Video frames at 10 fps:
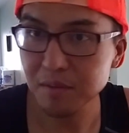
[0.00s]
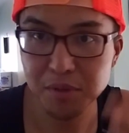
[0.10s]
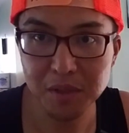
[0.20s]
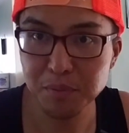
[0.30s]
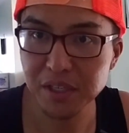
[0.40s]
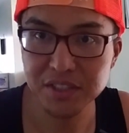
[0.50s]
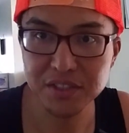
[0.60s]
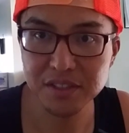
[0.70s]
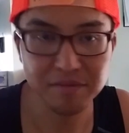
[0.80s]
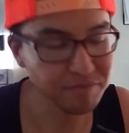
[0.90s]
Blood
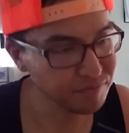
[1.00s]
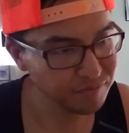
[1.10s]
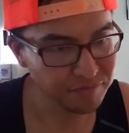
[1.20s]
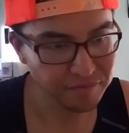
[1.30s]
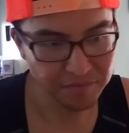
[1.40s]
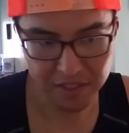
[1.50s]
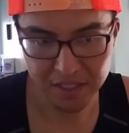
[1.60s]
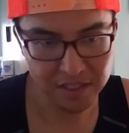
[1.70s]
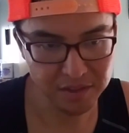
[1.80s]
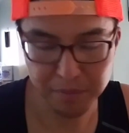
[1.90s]
pressure
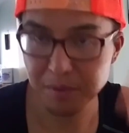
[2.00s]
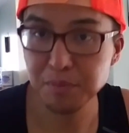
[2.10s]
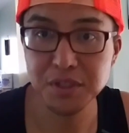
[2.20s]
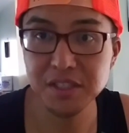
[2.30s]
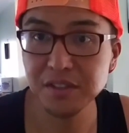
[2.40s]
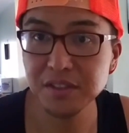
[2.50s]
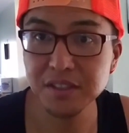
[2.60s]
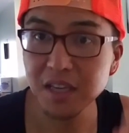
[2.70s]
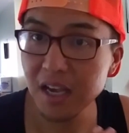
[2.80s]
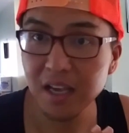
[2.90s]
has been pretty
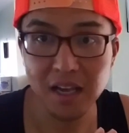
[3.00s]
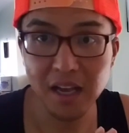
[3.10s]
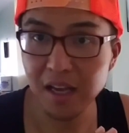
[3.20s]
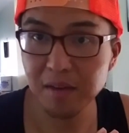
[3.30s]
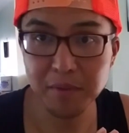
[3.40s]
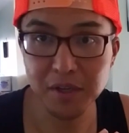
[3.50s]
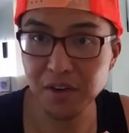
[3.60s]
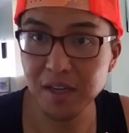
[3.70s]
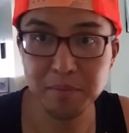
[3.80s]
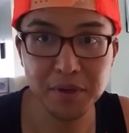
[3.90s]
good, and my
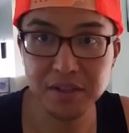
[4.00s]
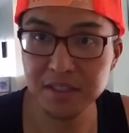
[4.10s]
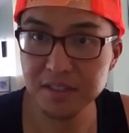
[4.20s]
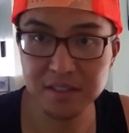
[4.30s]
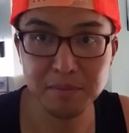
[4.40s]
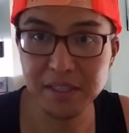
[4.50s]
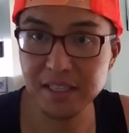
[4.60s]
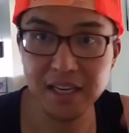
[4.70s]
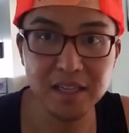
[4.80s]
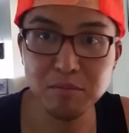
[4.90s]
grandparents and my
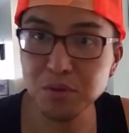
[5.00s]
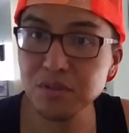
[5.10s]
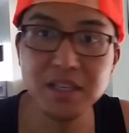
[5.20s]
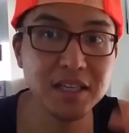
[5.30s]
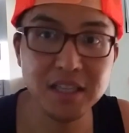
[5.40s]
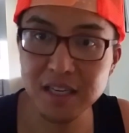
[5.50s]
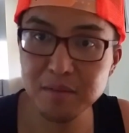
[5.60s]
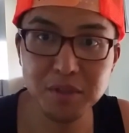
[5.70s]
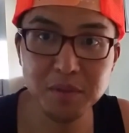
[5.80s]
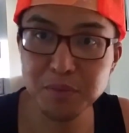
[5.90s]
dad both had high
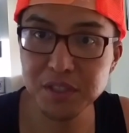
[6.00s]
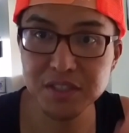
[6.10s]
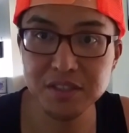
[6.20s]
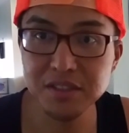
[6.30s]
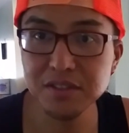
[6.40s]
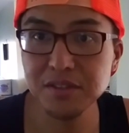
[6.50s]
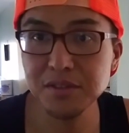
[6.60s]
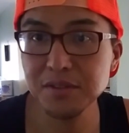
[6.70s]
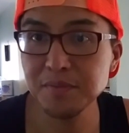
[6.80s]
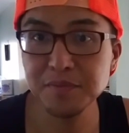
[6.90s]
blood pressure,
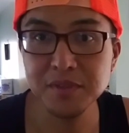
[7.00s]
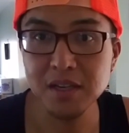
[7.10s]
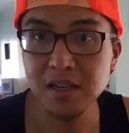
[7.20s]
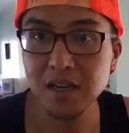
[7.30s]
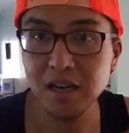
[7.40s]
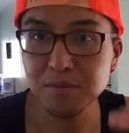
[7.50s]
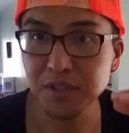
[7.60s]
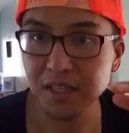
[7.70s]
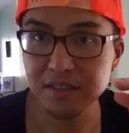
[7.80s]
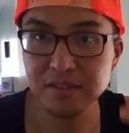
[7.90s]
so I'm
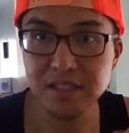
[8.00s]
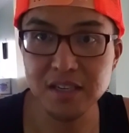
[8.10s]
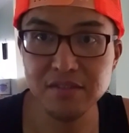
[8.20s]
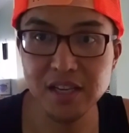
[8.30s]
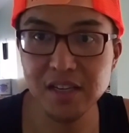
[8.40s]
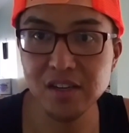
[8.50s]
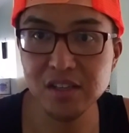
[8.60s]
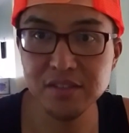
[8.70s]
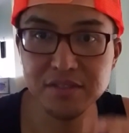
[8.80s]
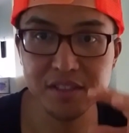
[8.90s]
trying to stave that
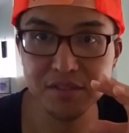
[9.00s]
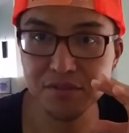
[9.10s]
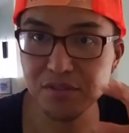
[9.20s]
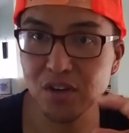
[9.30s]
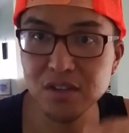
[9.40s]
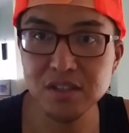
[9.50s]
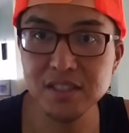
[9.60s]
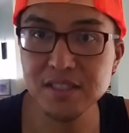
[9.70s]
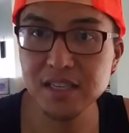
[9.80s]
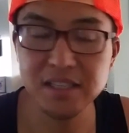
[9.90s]
off as far
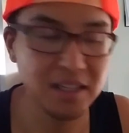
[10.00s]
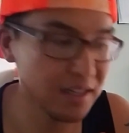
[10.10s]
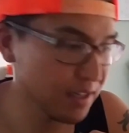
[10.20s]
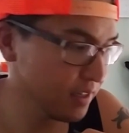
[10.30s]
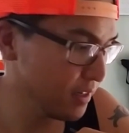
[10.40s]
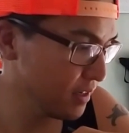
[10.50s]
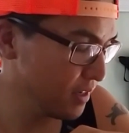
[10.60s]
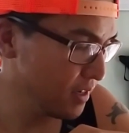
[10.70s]
as I can.